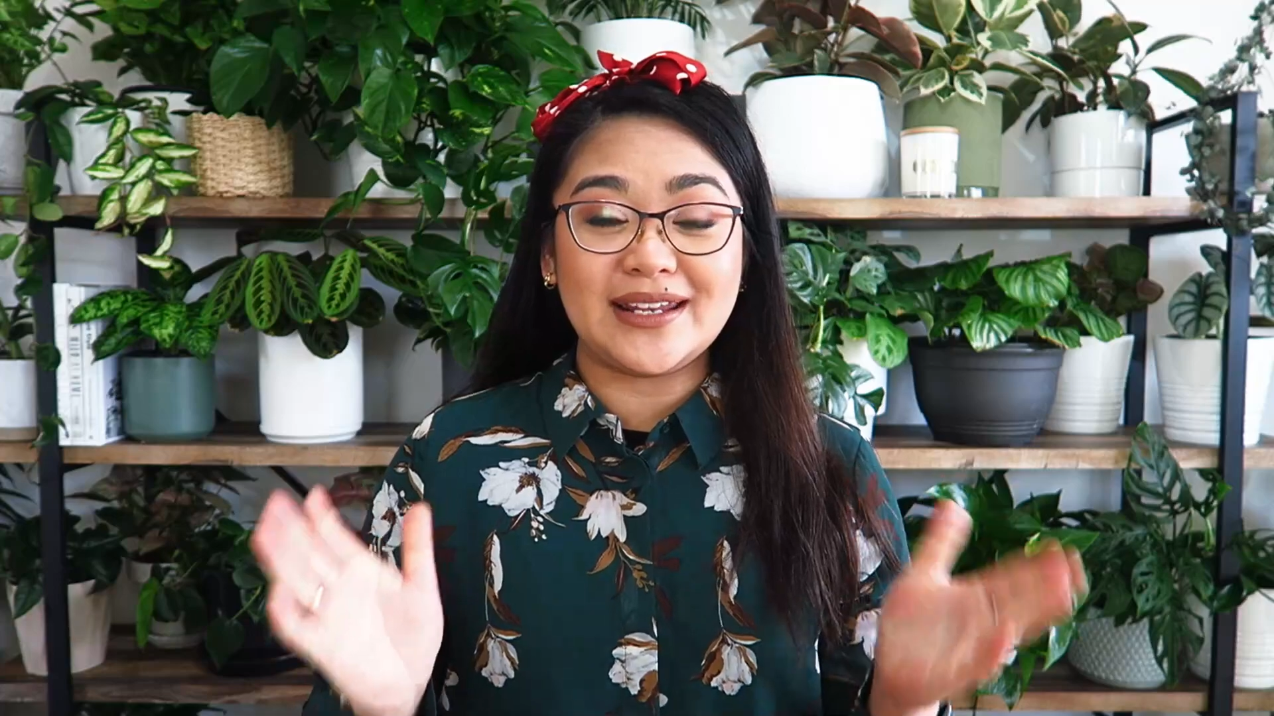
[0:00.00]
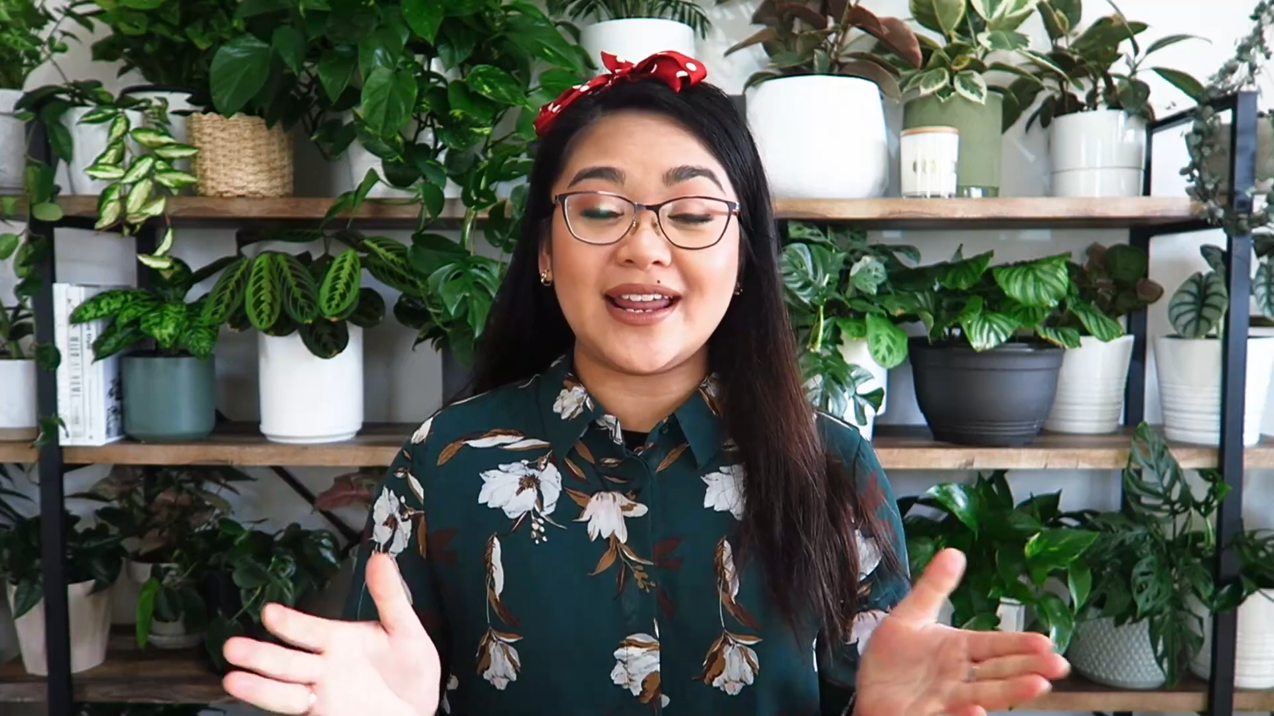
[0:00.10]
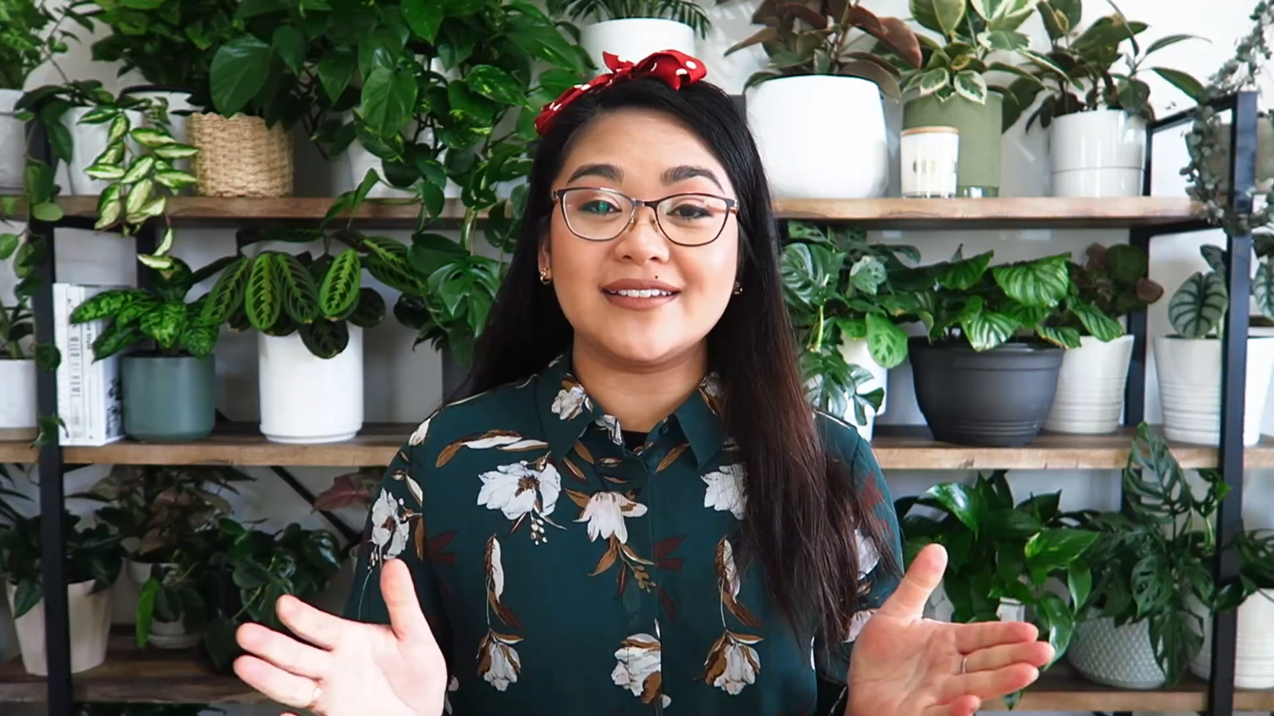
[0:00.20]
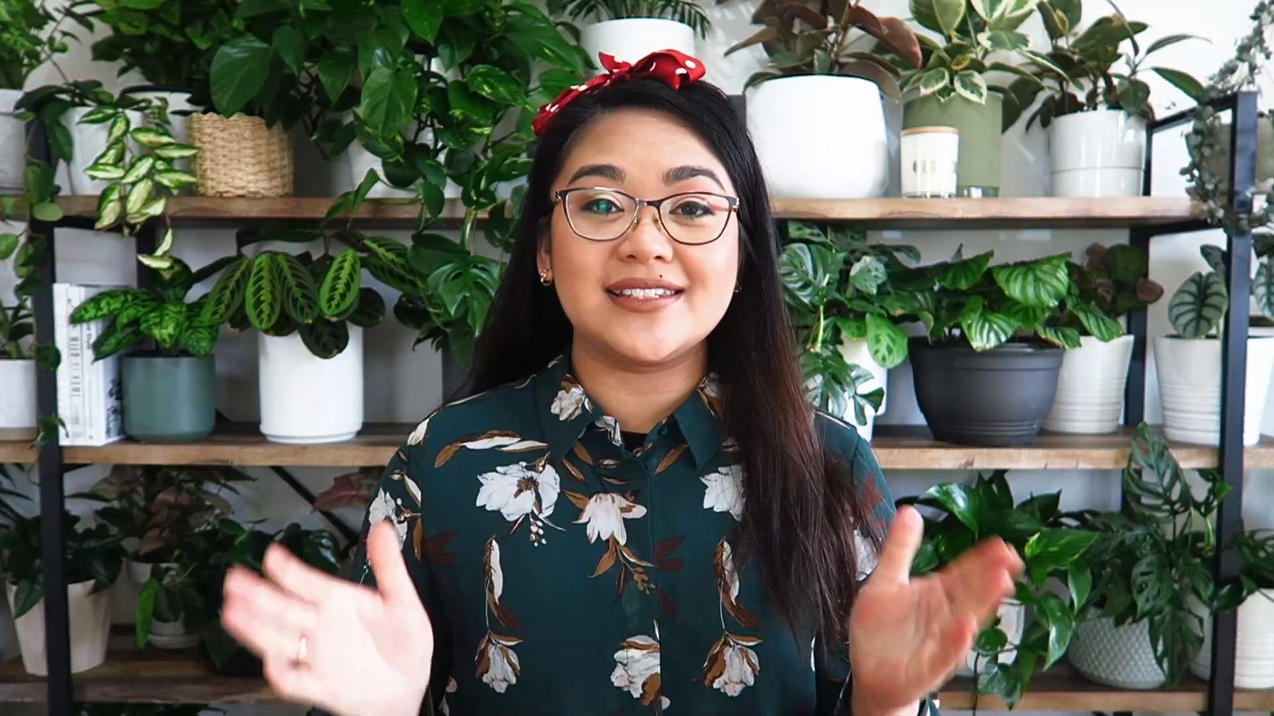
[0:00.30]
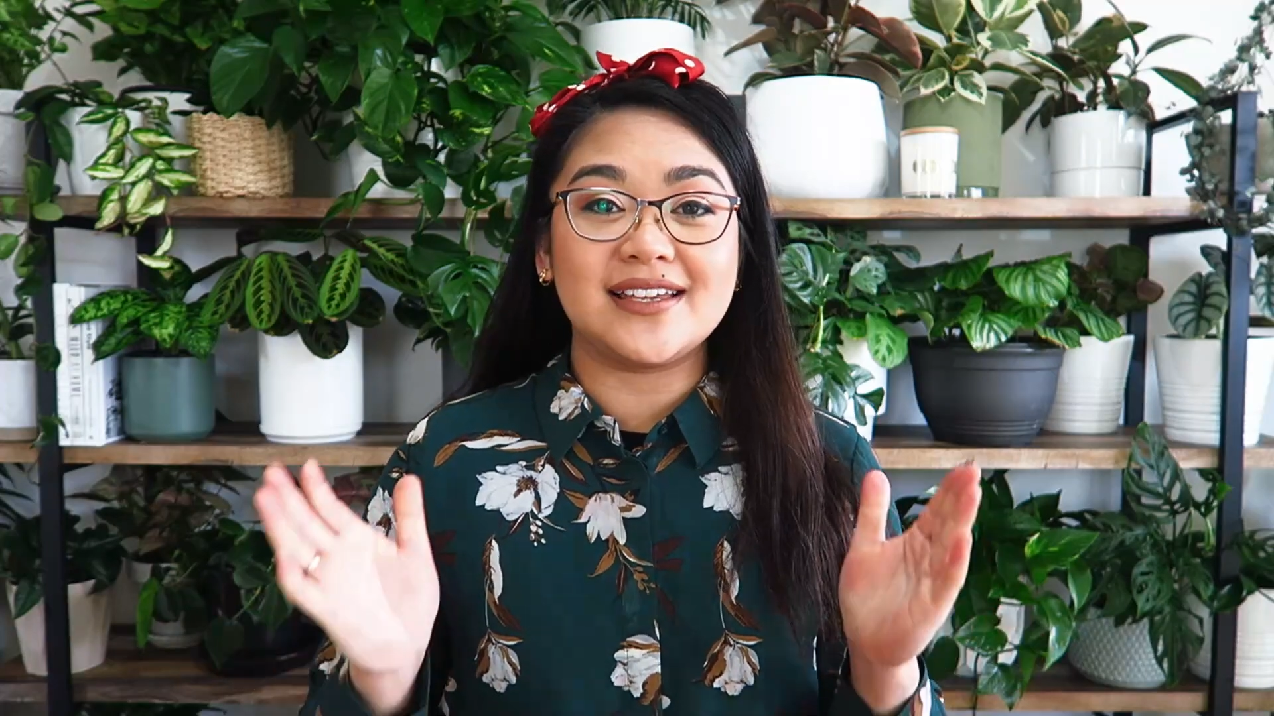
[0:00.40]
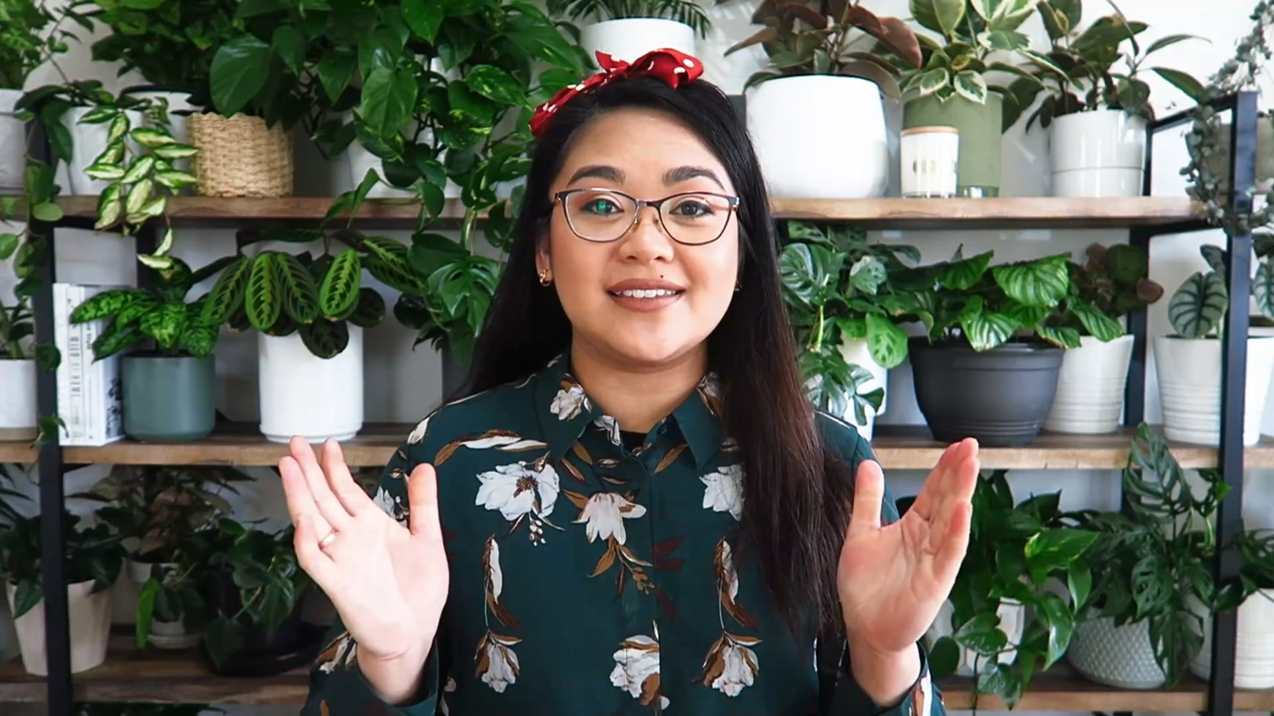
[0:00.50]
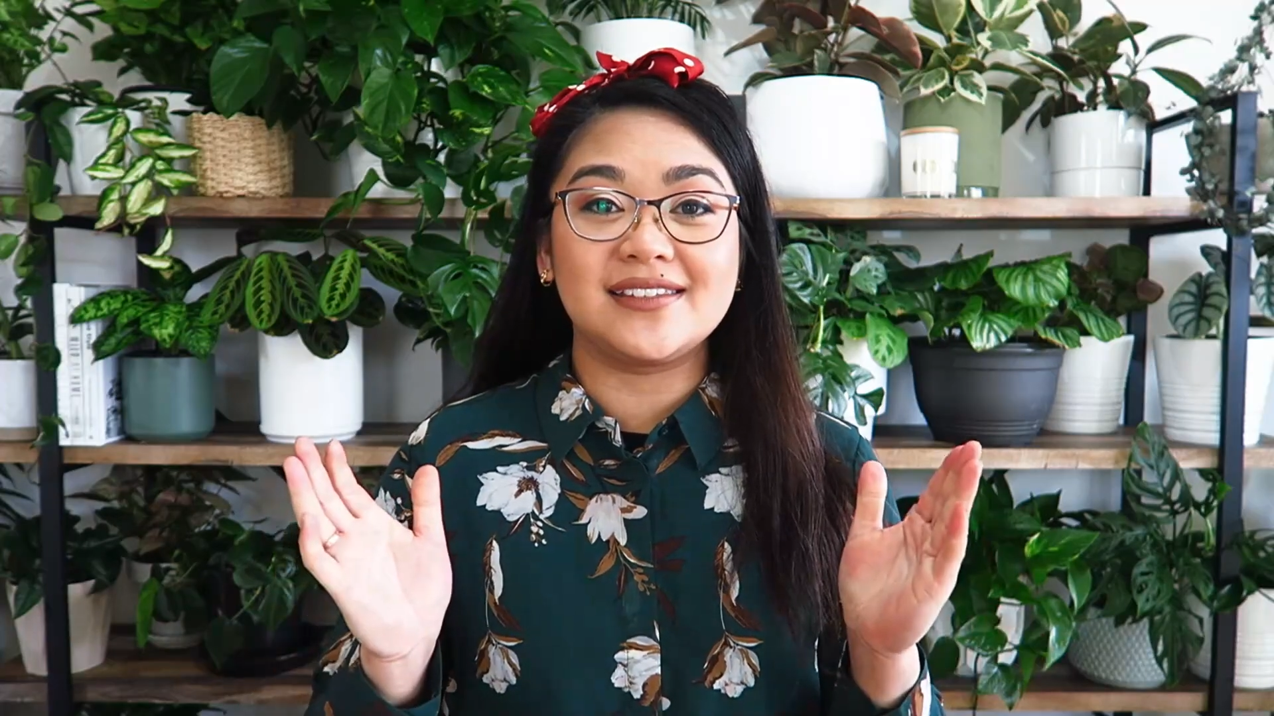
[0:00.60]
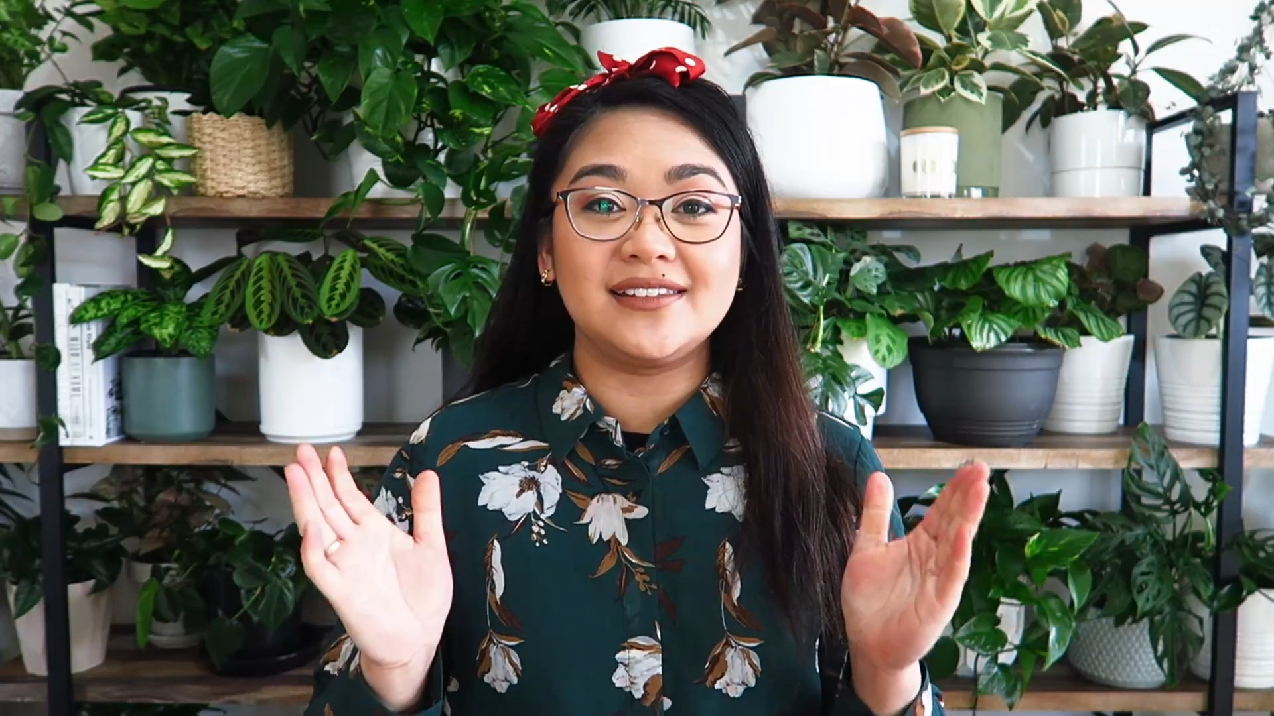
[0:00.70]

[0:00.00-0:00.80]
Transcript: announcing